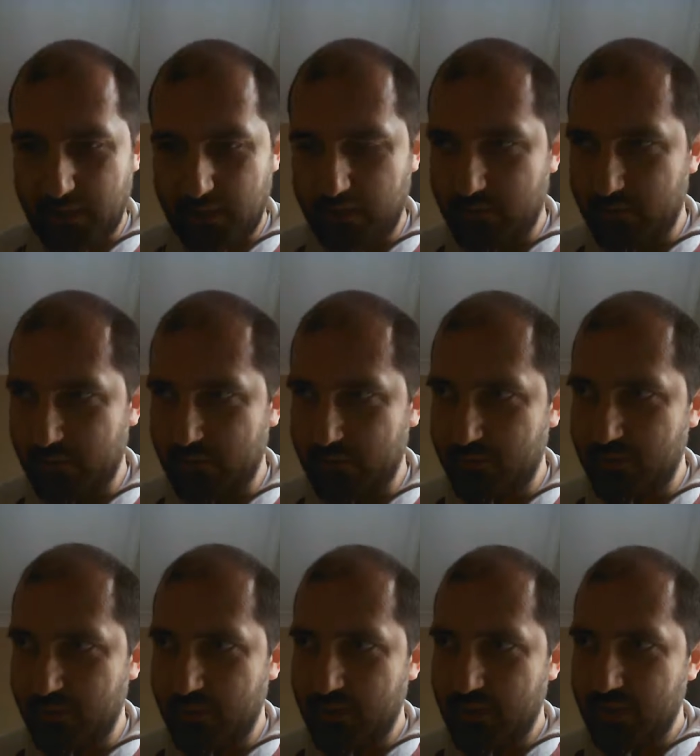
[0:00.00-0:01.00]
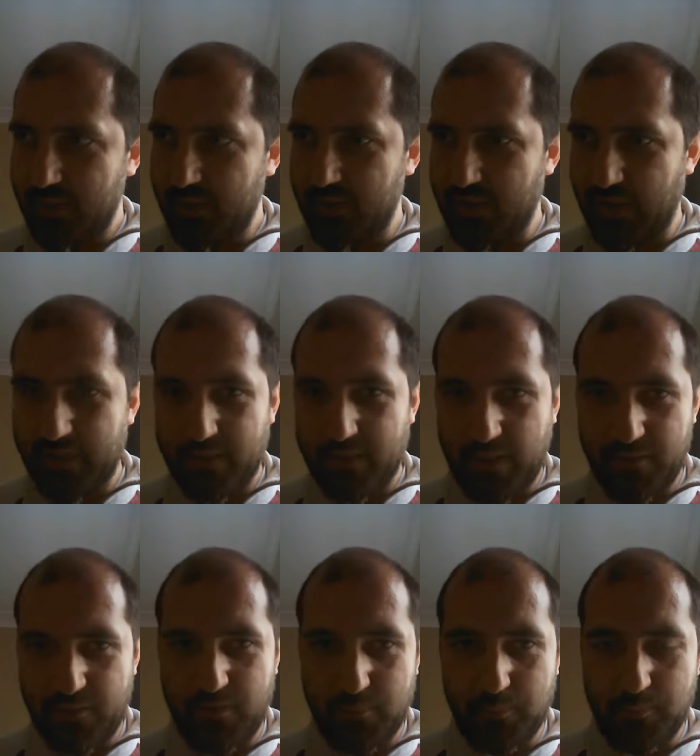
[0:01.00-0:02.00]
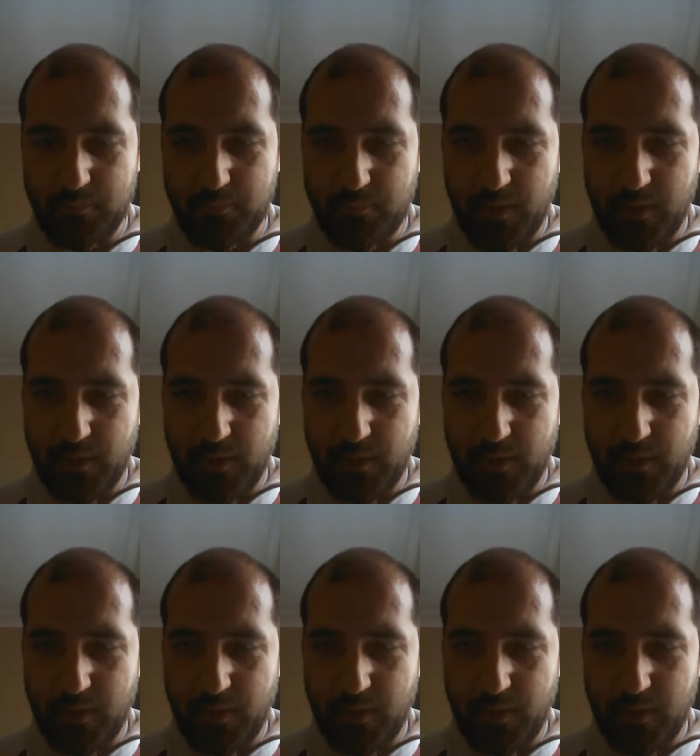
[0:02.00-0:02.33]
think the Italian anthem